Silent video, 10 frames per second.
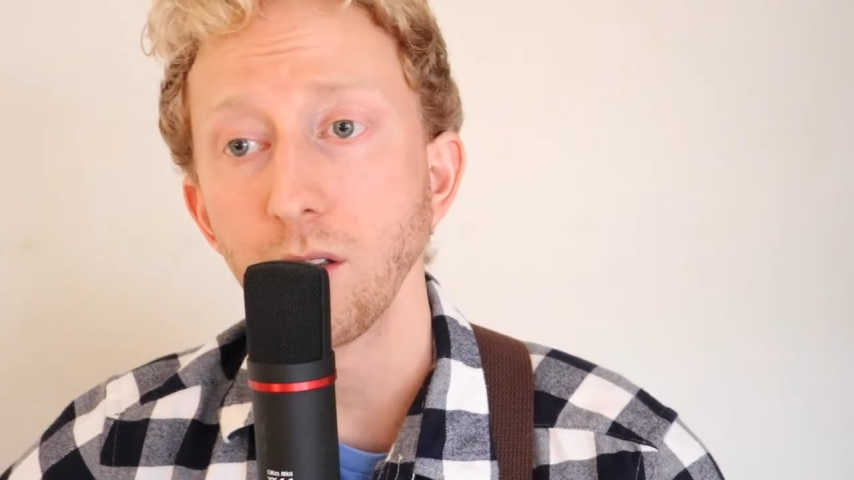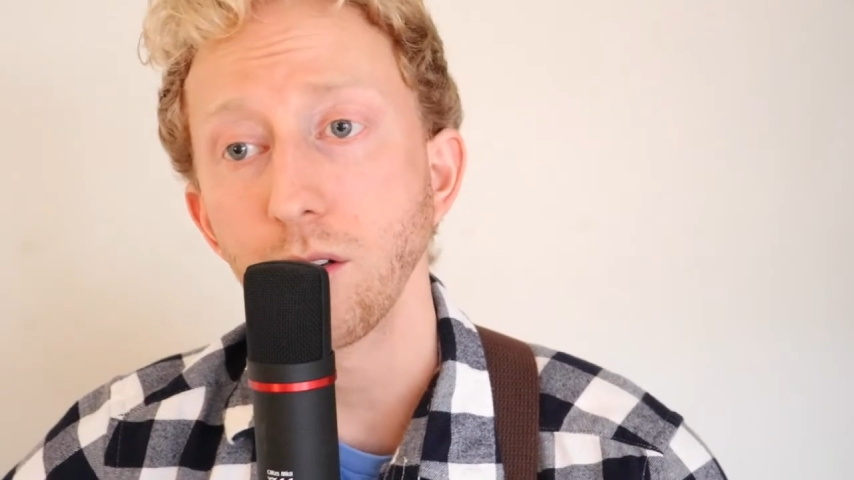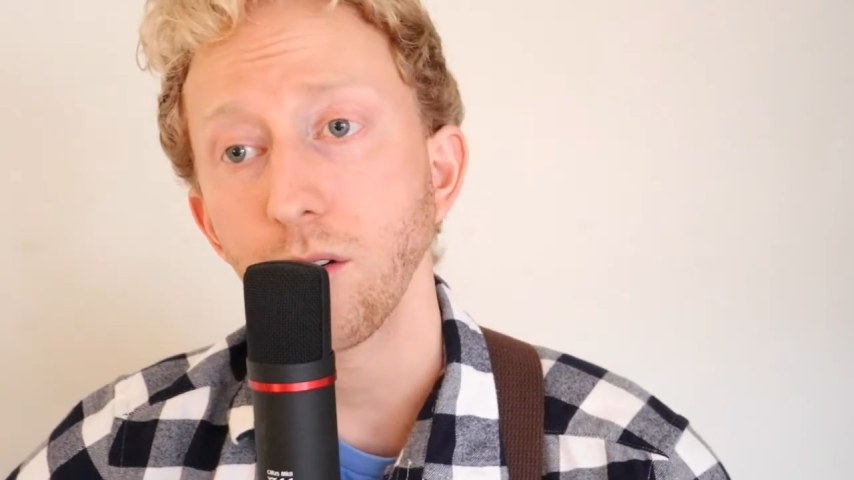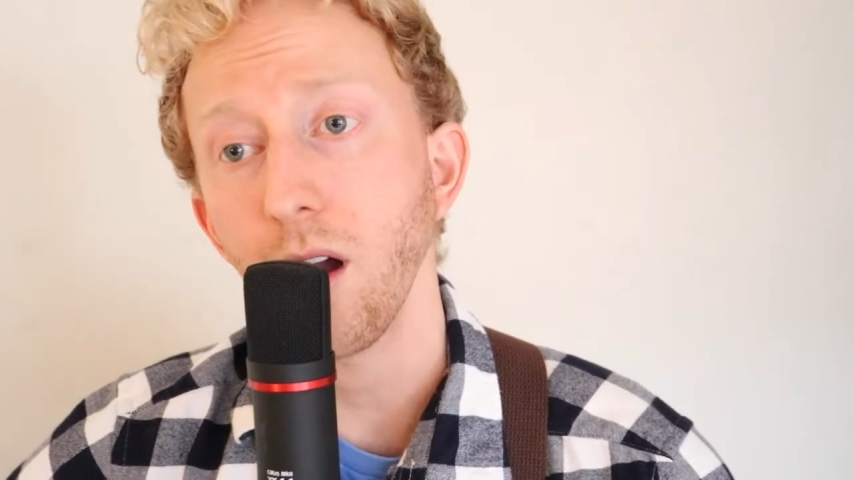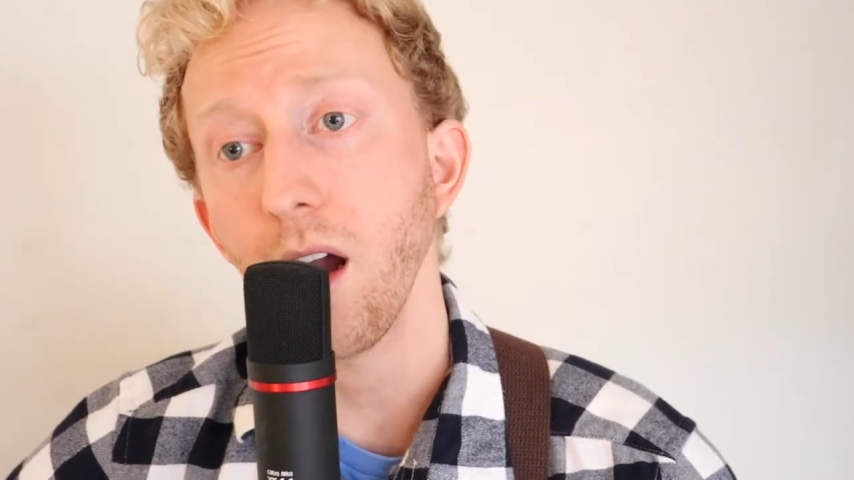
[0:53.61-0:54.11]

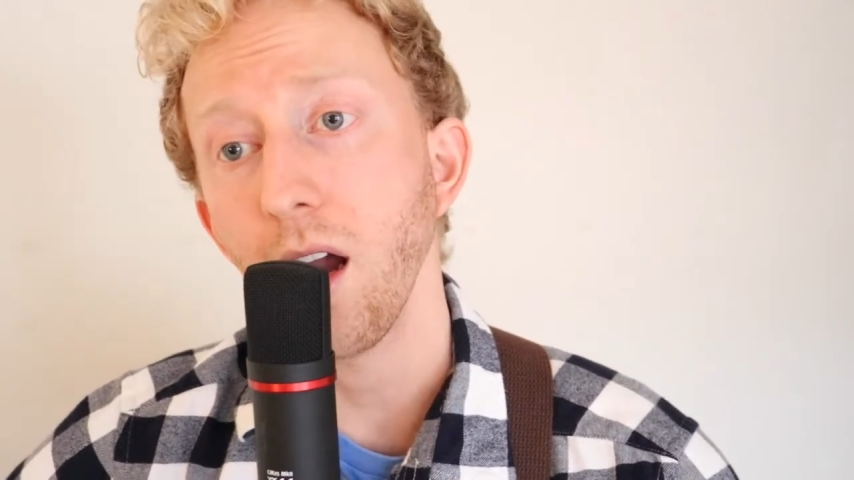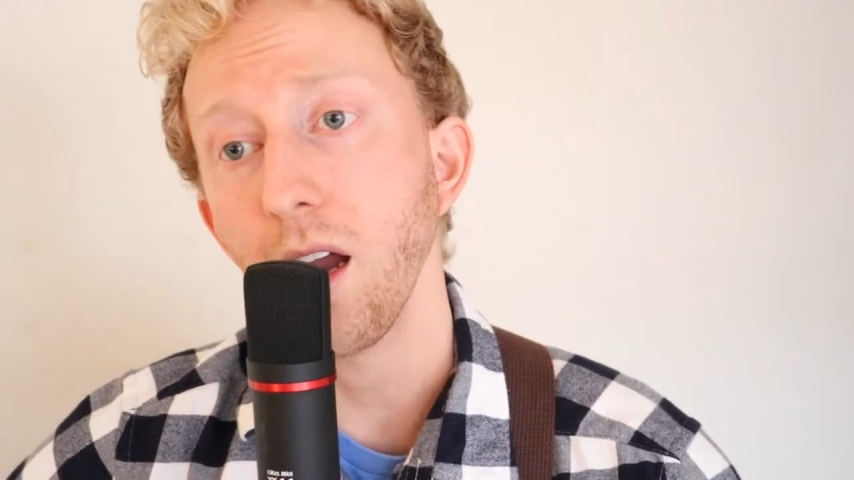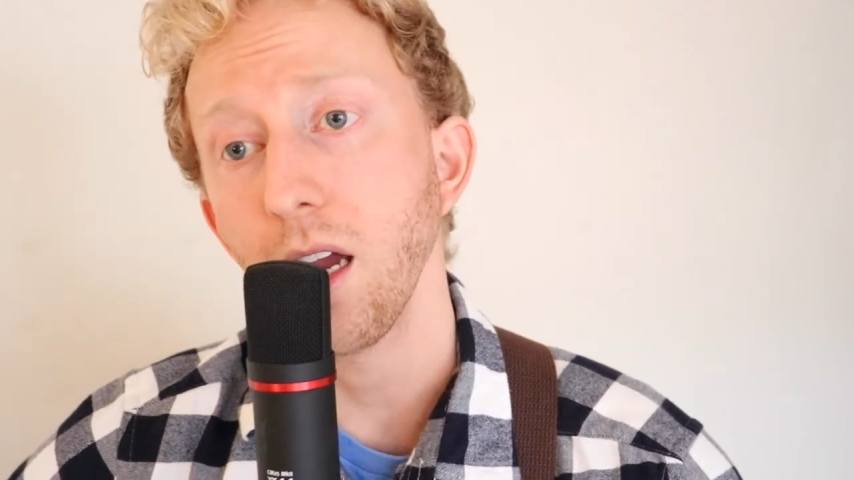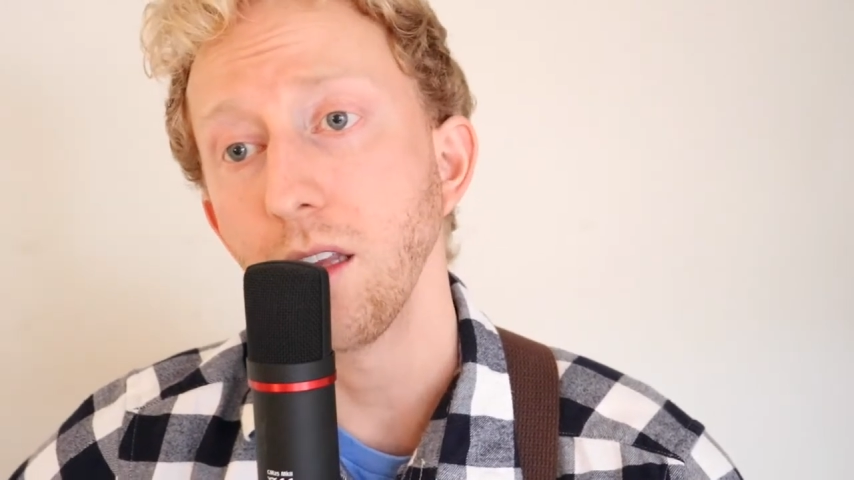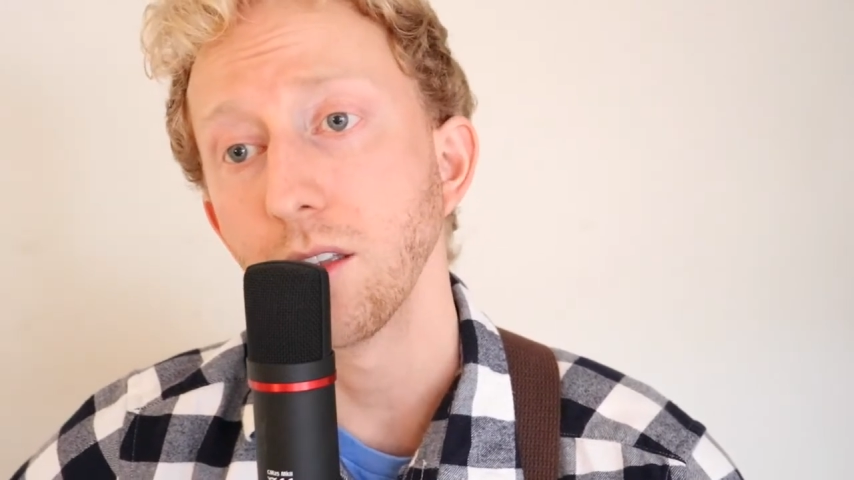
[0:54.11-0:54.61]
cry
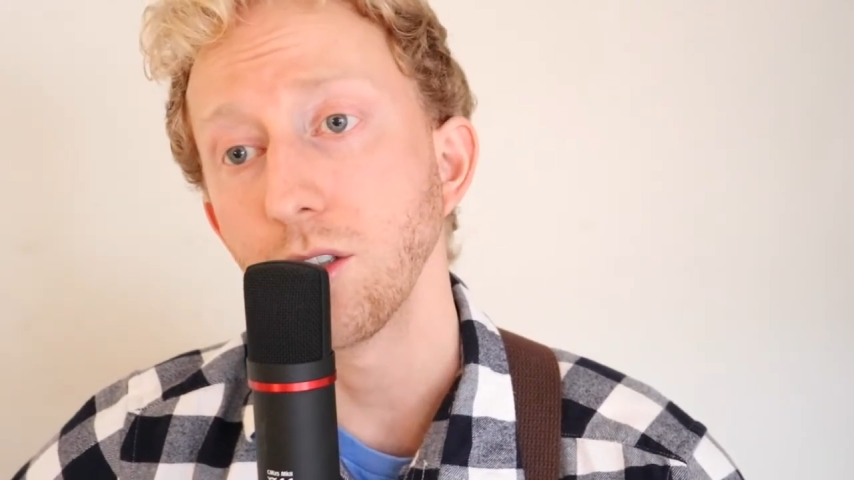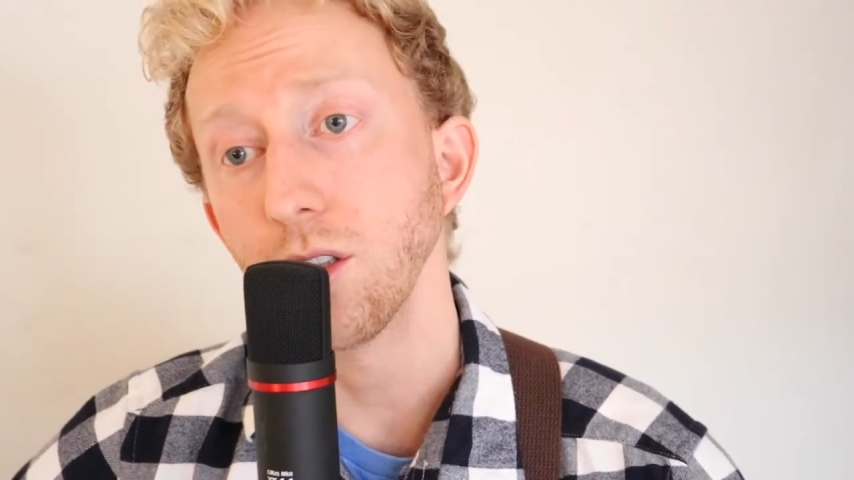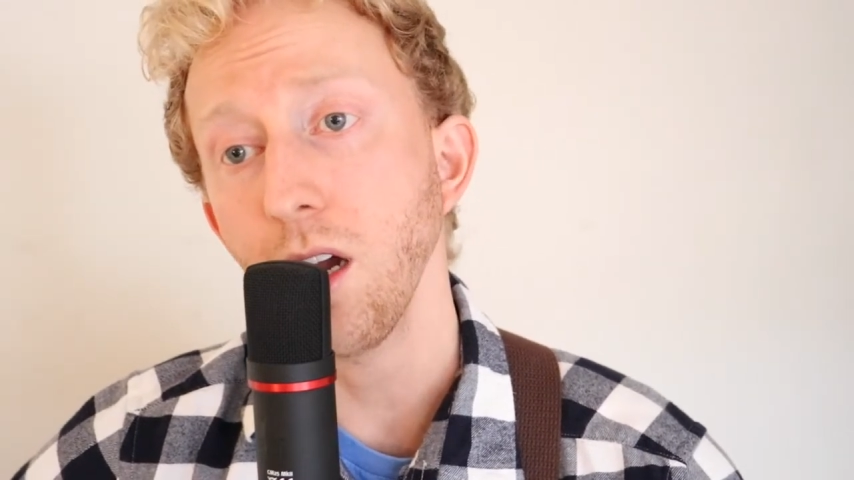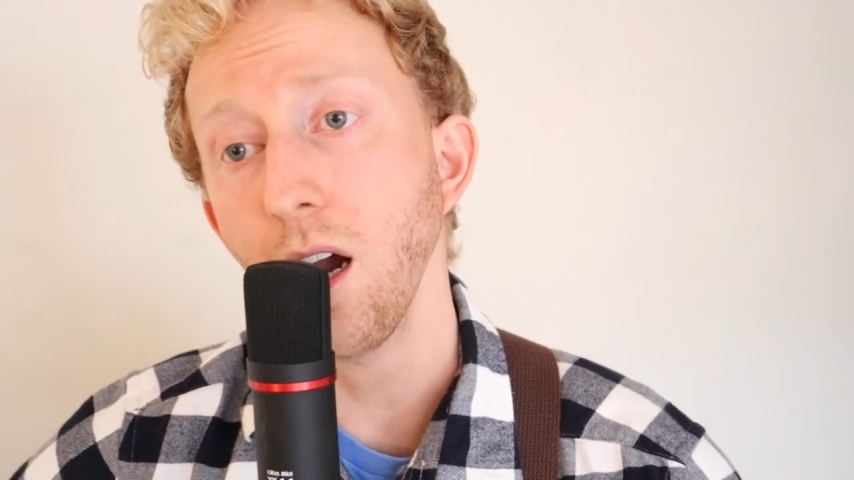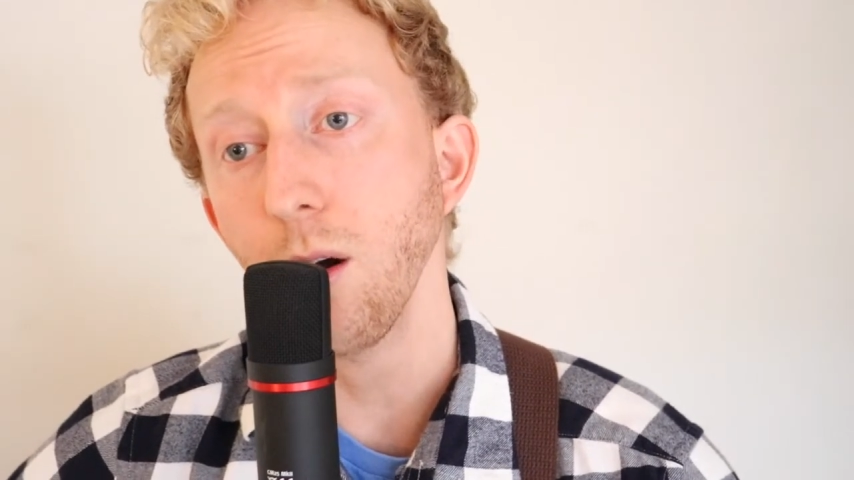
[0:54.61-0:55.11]
in the
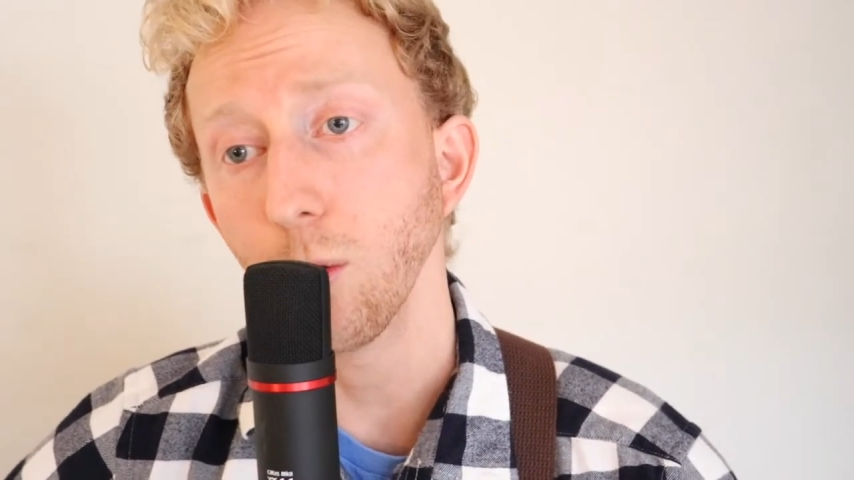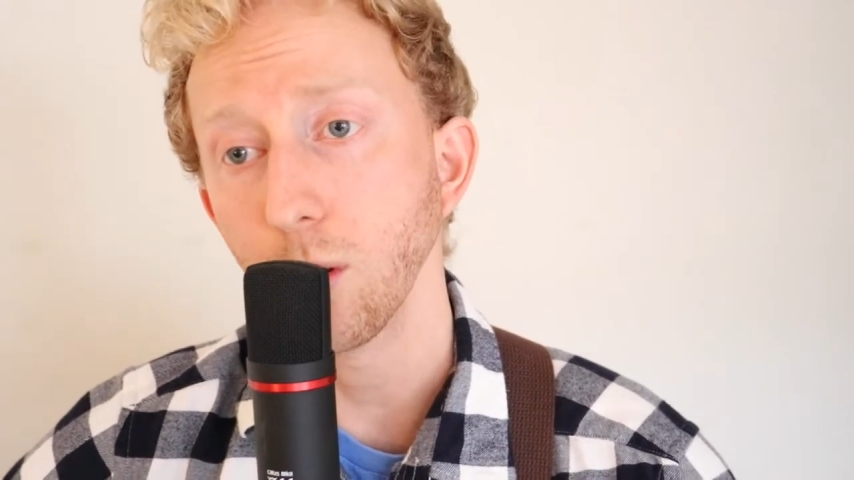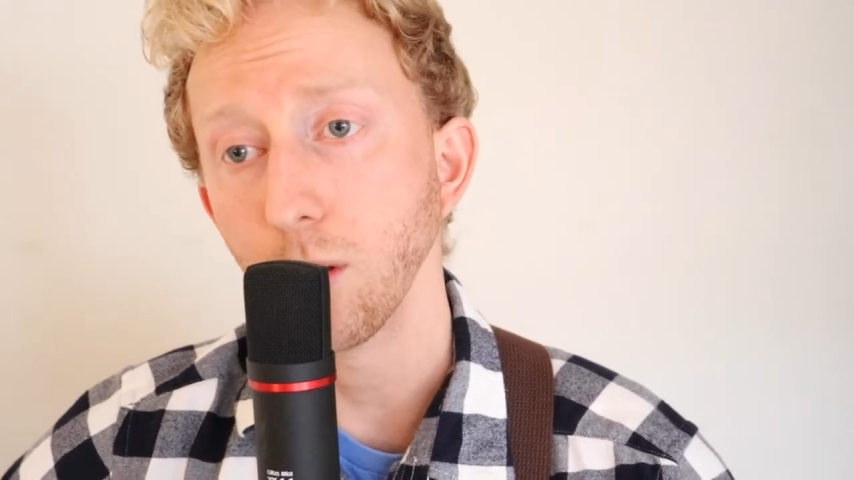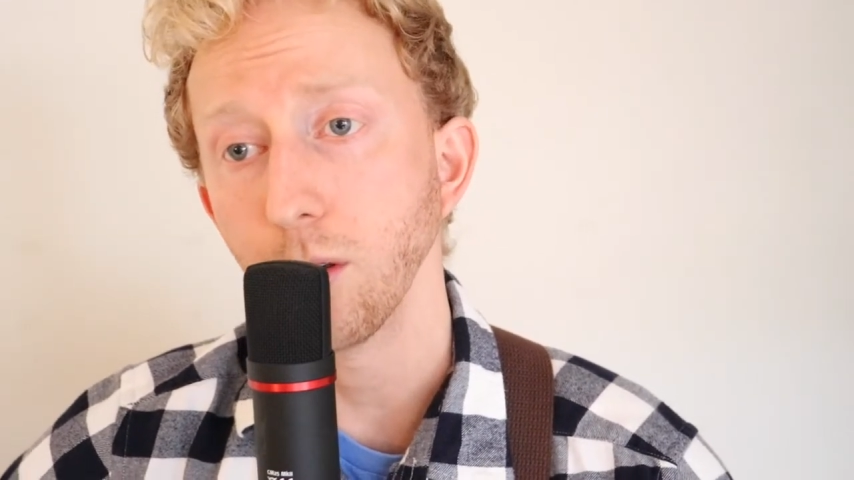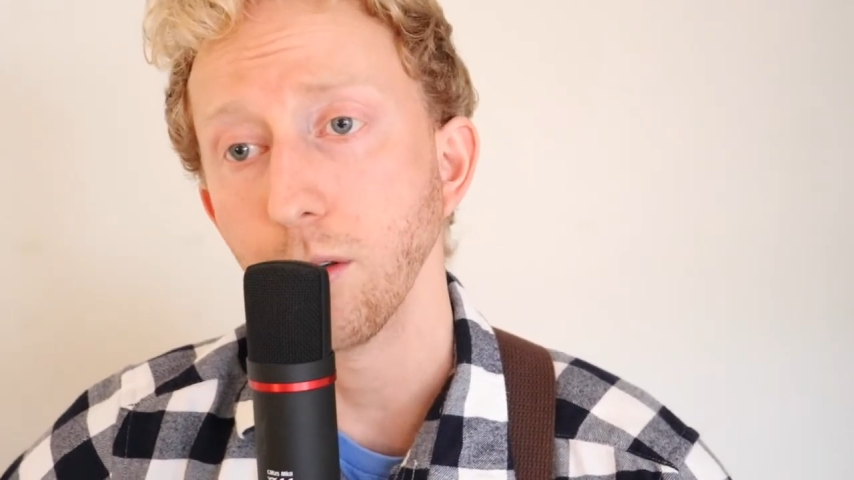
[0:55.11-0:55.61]
shower.